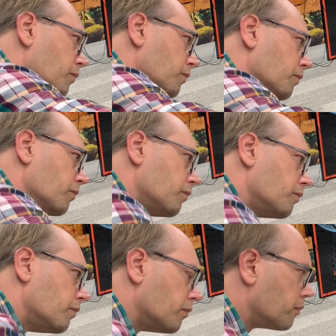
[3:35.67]
You'll just need
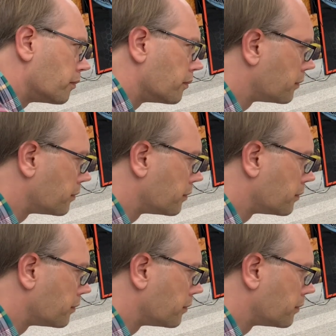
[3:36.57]
to replace the